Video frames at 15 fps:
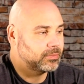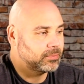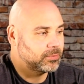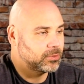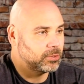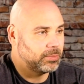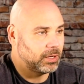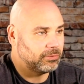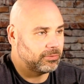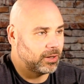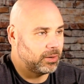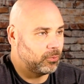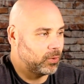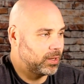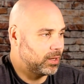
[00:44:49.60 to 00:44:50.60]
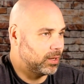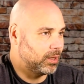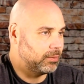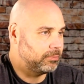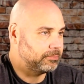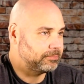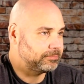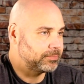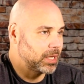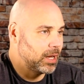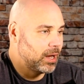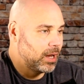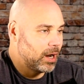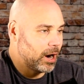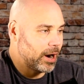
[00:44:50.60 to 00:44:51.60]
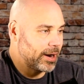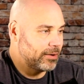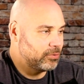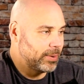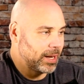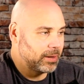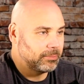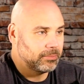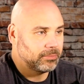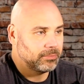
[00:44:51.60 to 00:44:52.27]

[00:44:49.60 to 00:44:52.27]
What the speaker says: Should be a fun weekend. All right, everybody.